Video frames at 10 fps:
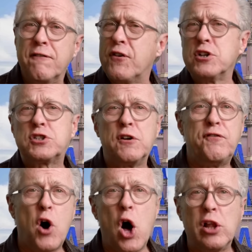First of
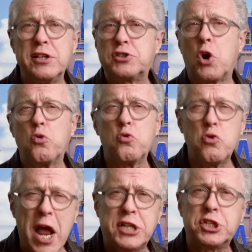all, it's a
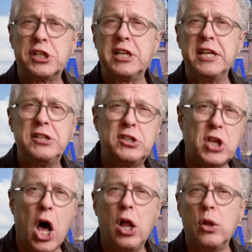wretchedly
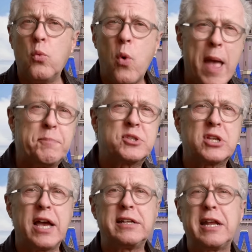dull
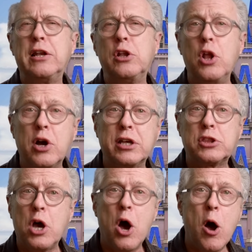website, and look at
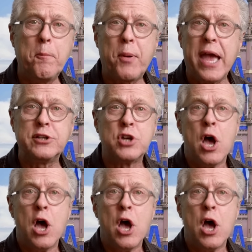the homepage.